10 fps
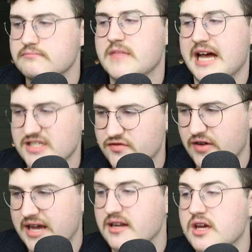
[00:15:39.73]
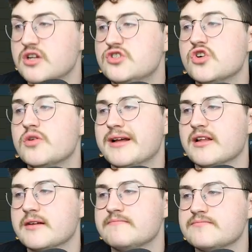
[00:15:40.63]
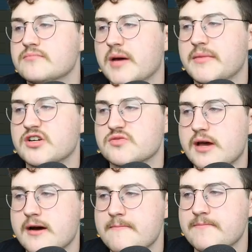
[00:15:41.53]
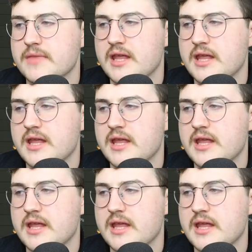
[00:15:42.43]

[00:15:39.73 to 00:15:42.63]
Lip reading: That's fine. Joe Miller up there as well.